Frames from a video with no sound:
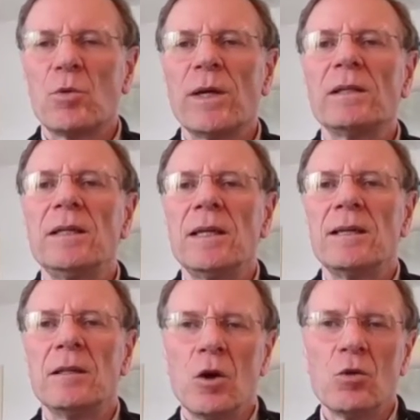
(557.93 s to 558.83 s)
quickly
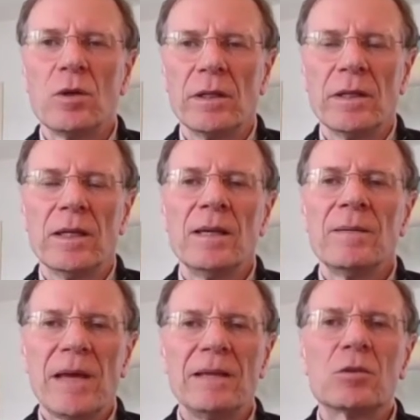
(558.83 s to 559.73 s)
and locally,
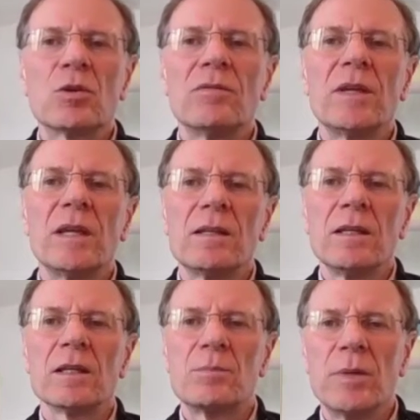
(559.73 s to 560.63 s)
and sort of get
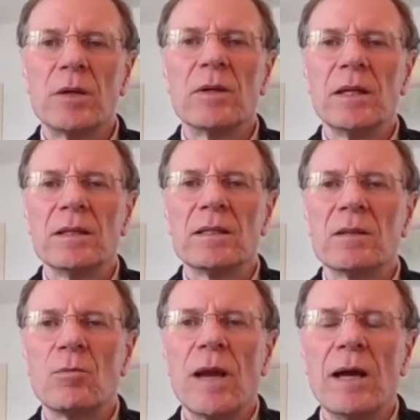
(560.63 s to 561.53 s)
the
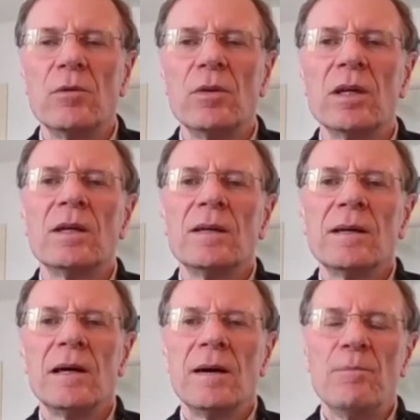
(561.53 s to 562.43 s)
experience around
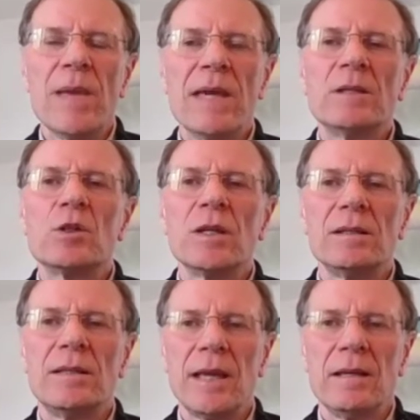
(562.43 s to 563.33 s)

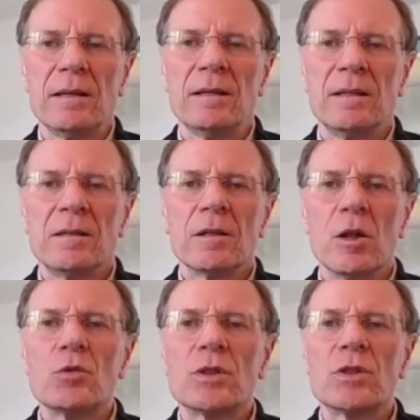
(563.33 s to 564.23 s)
managing data
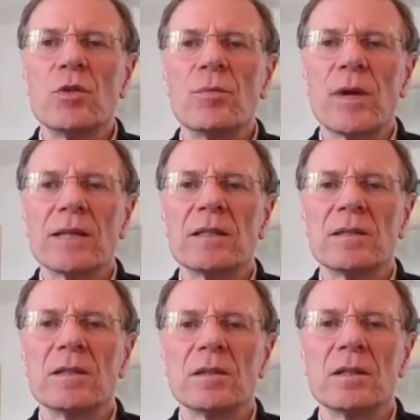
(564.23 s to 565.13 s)
close to the
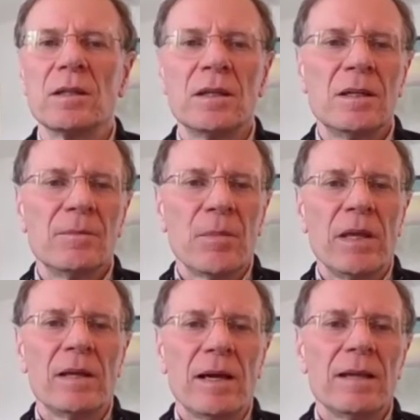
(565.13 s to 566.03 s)
processes.
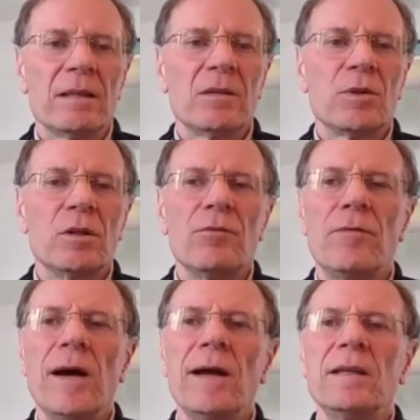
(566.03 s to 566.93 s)
And I think what you'll
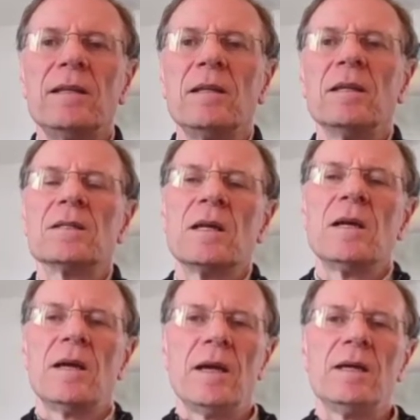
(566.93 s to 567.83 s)
find is
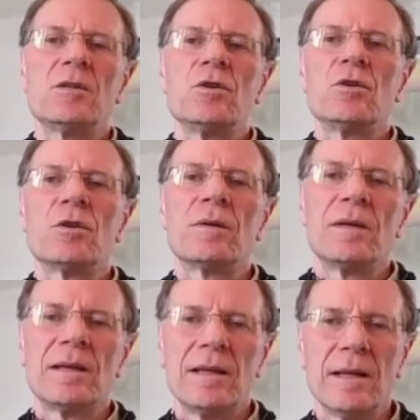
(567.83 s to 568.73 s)
as you're
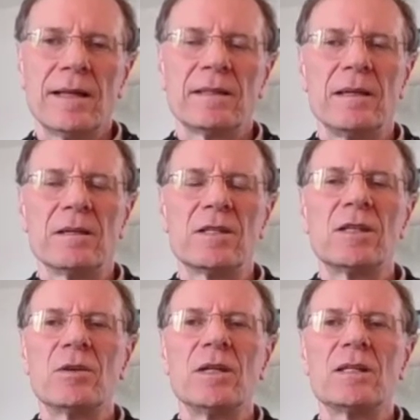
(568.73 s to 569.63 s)
collecting a
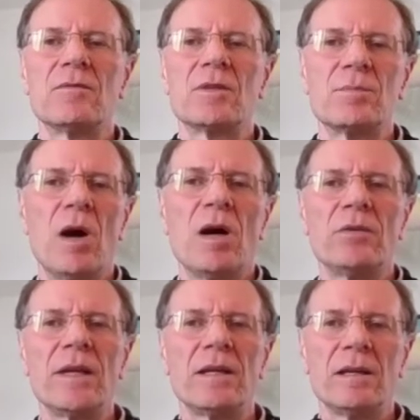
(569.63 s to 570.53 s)
series of
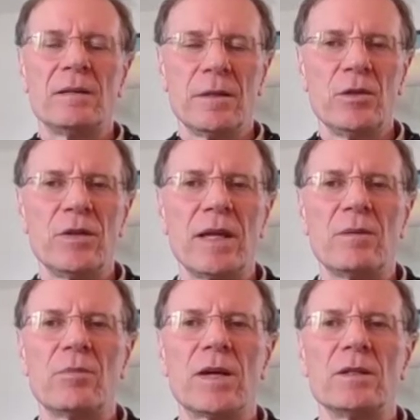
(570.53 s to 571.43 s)
small data, little
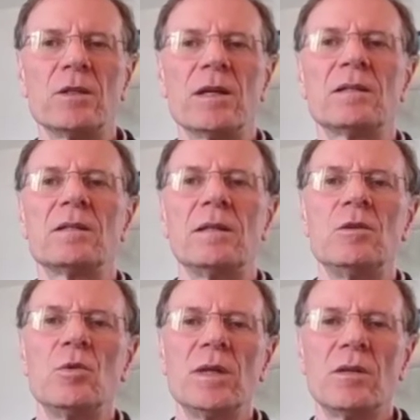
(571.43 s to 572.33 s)
data projects
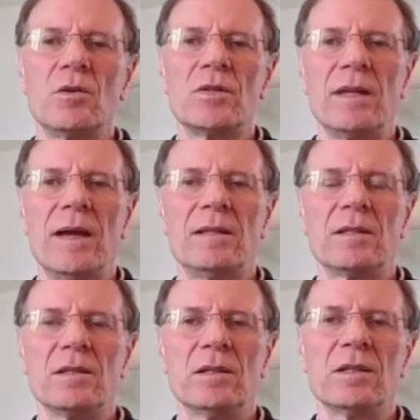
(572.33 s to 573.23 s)
and doing those
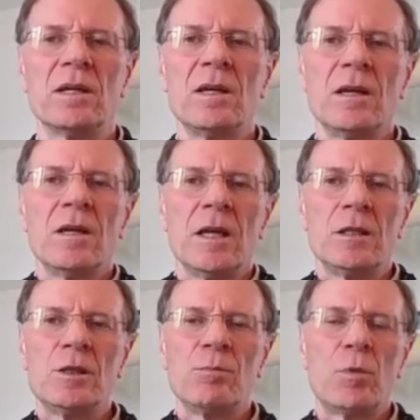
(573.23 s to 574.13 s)
analysis,
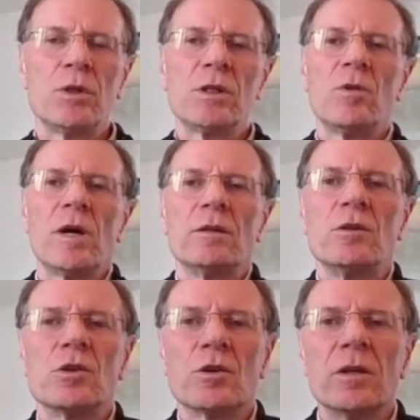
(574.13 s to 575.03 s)
it puts you on
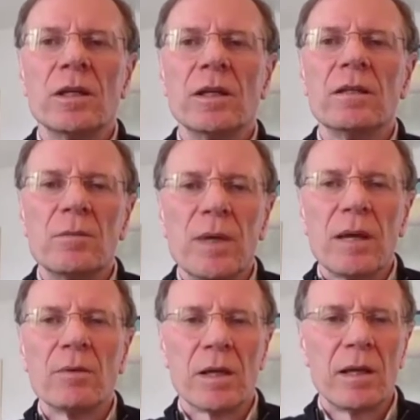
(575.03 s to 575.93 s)
a journey to
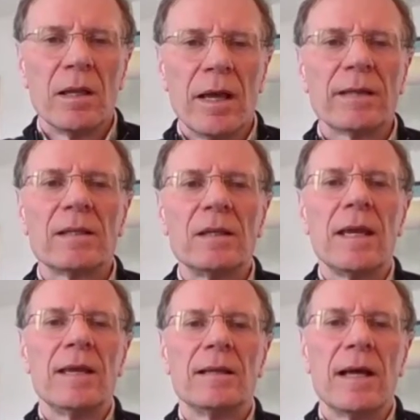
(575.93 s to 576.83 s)
be able to collect
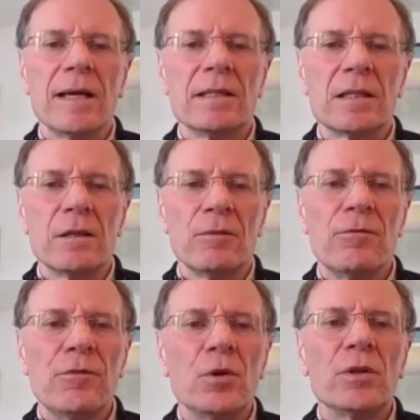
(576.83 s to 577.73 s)
and analyze the
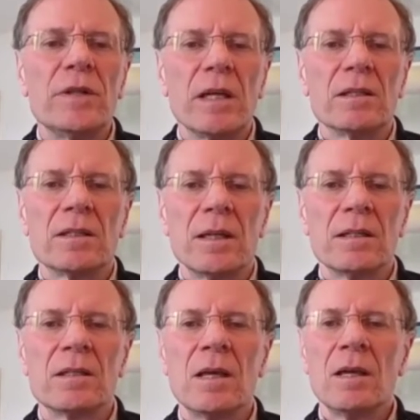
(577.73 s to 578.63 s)
full data
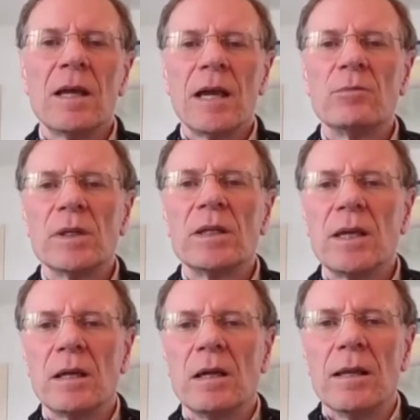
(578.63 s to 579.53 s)
sets and really
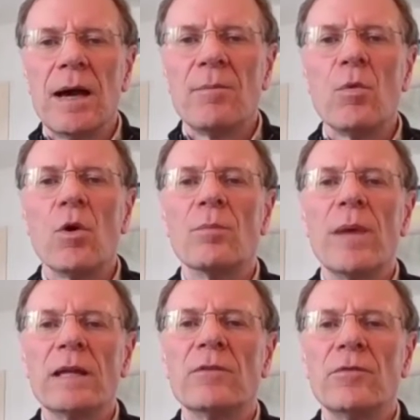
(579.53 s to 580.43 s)
get a lot more
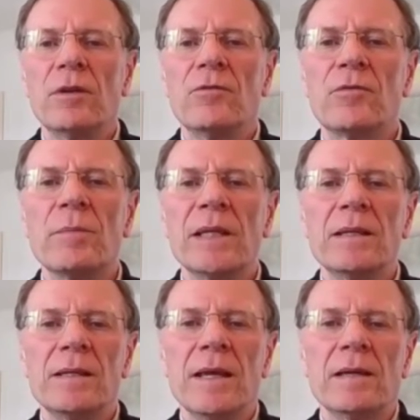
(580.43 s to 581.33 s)
benefit from
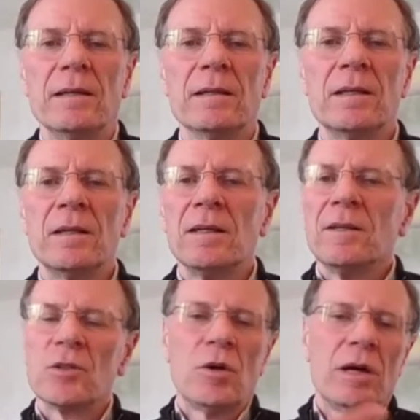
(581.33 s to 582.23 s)
it in the end.
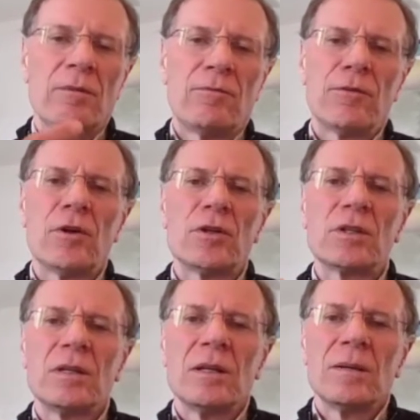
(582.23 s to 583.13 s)
So
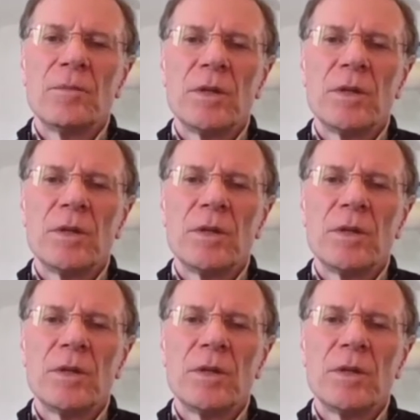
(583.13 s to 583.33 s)
first,